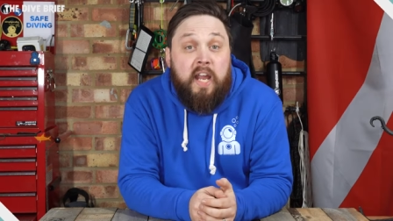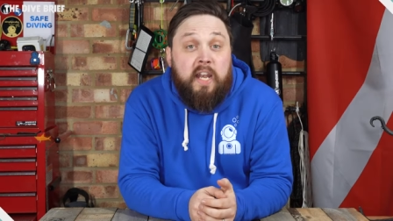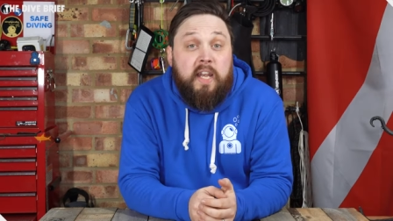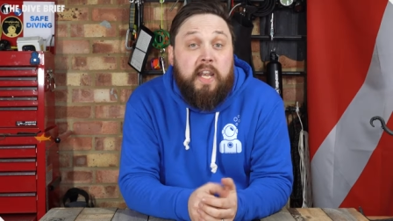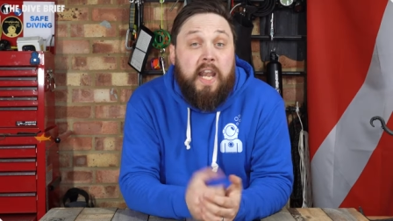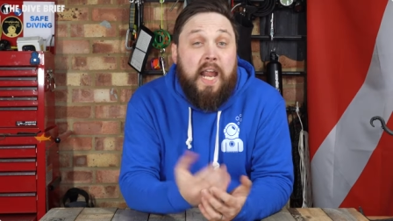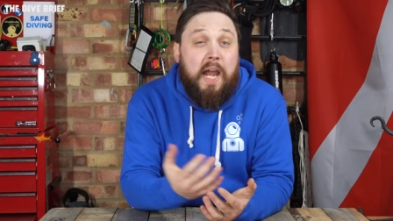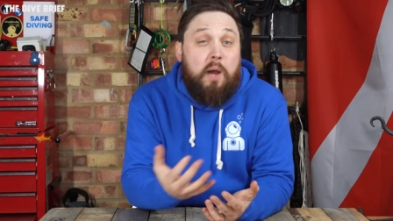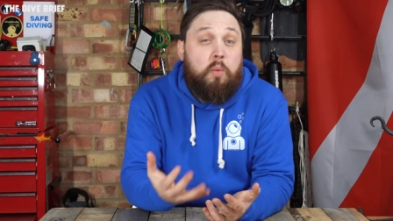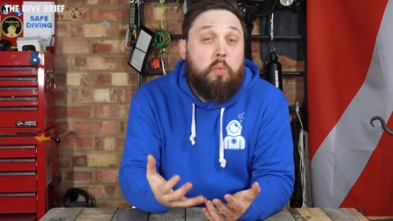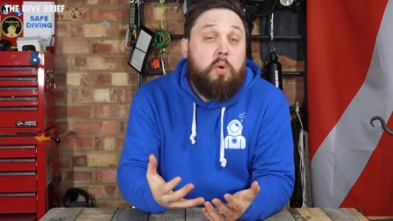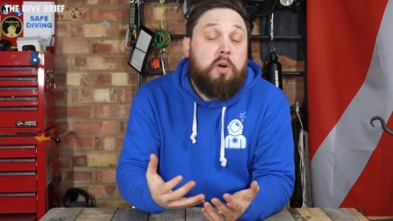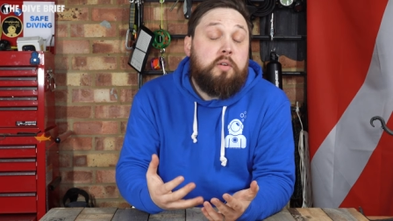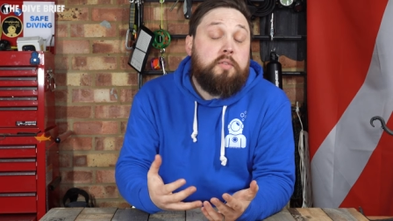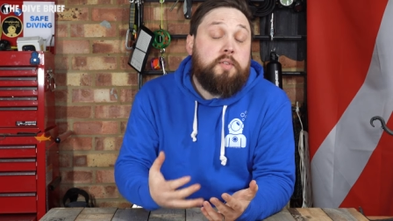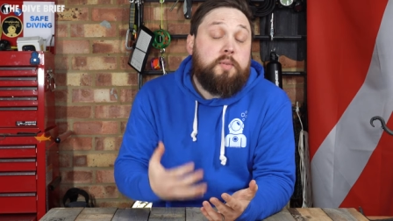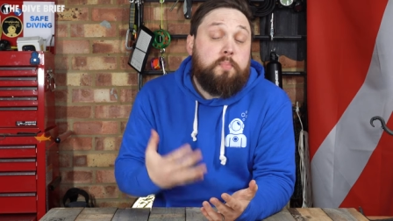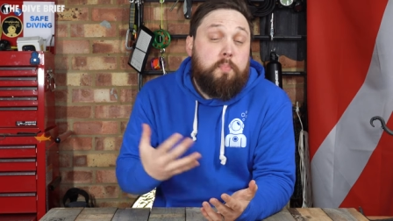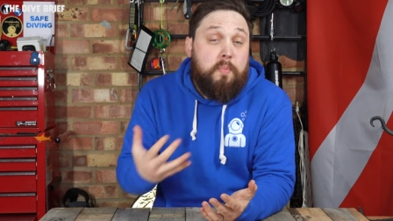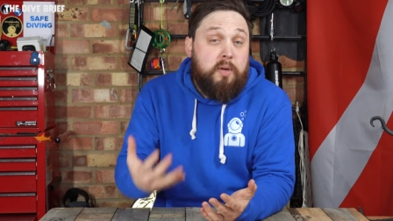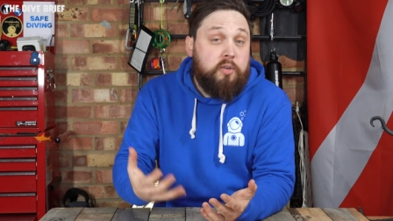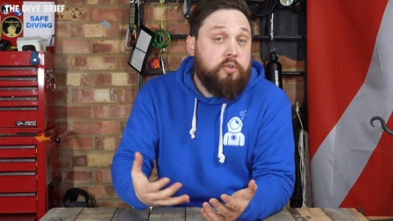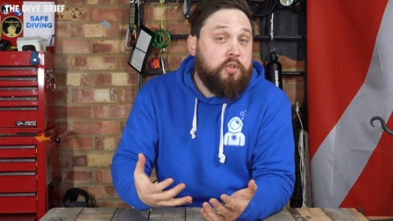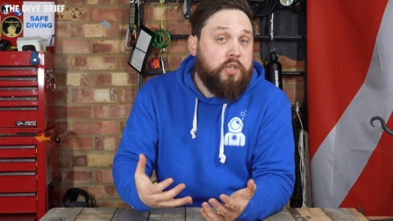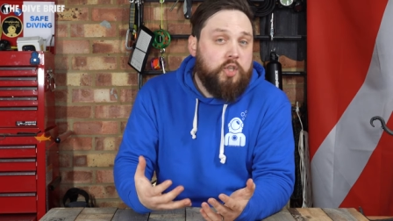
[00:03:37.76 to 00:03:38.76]
Now, whilst
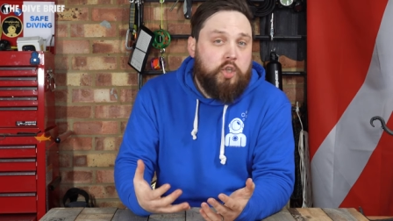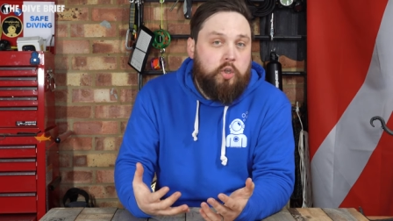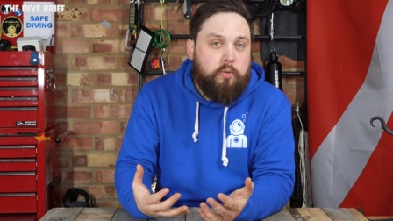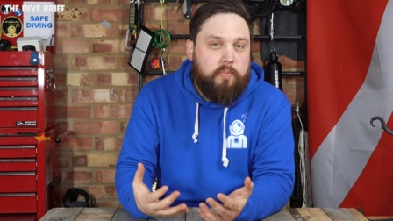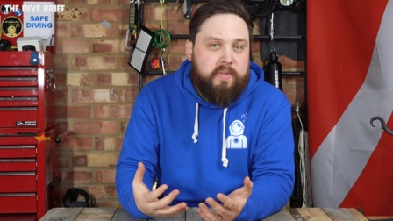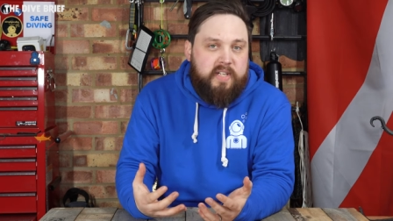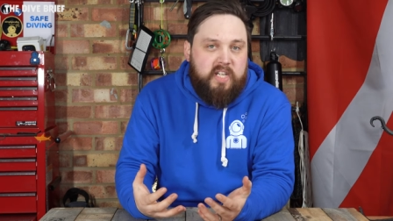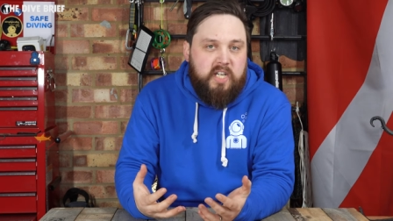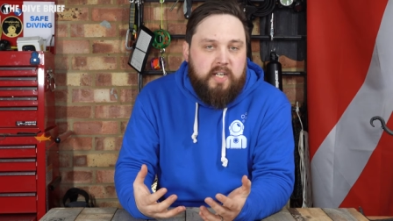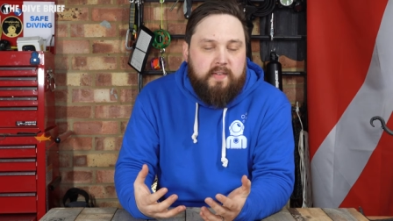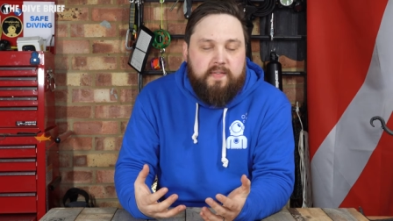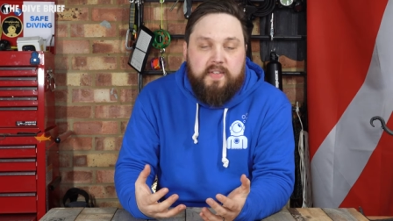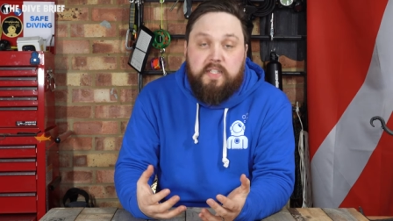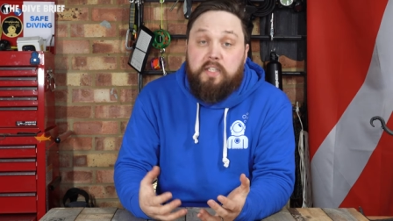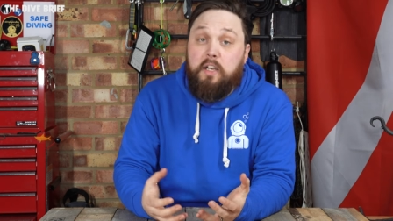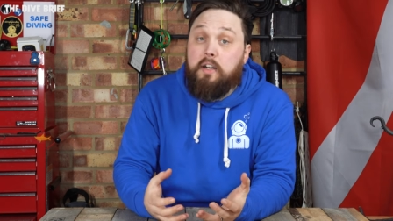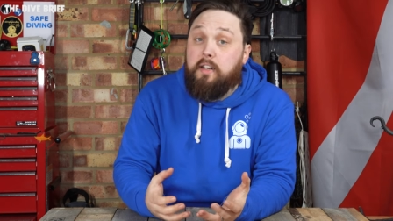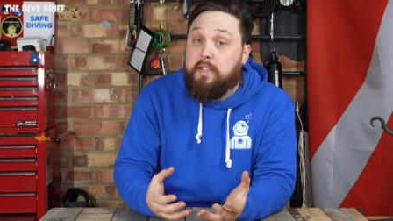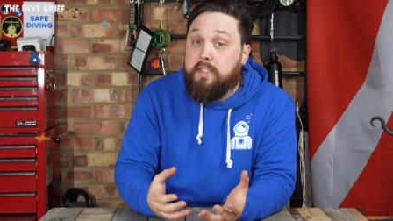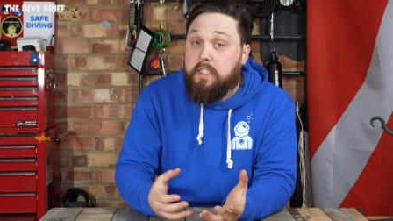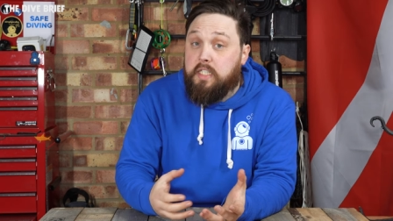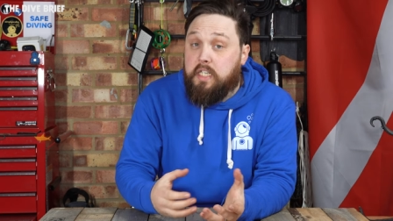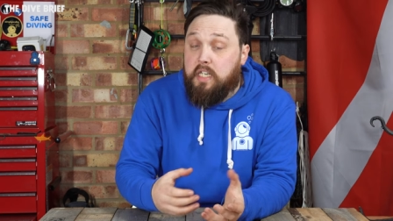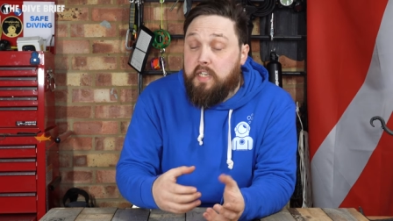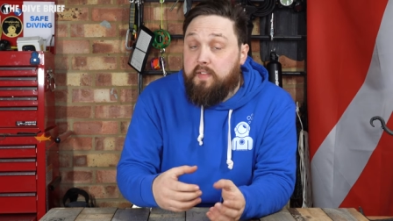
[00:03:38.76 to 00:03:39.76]
most scuba divers
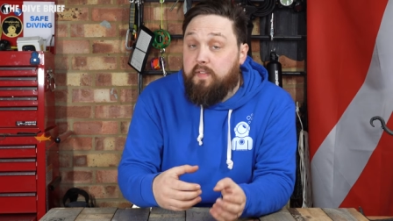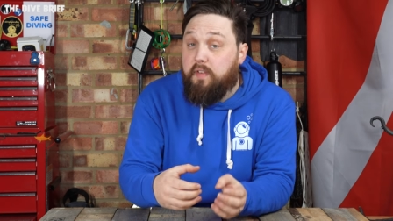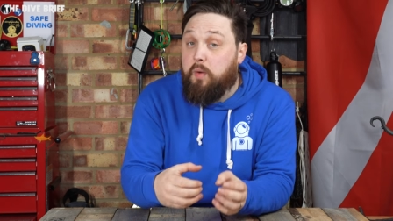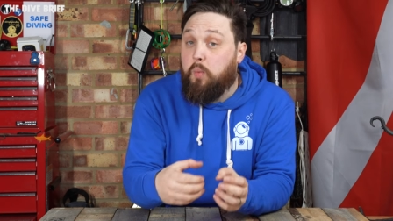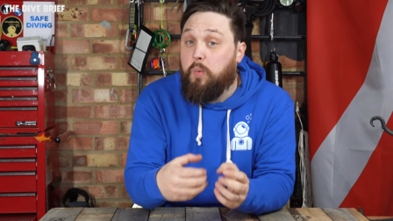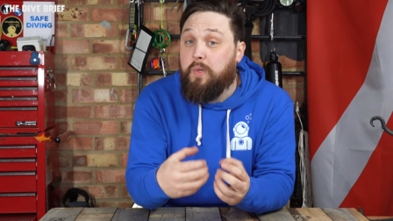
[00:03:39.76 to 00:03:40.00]
are diving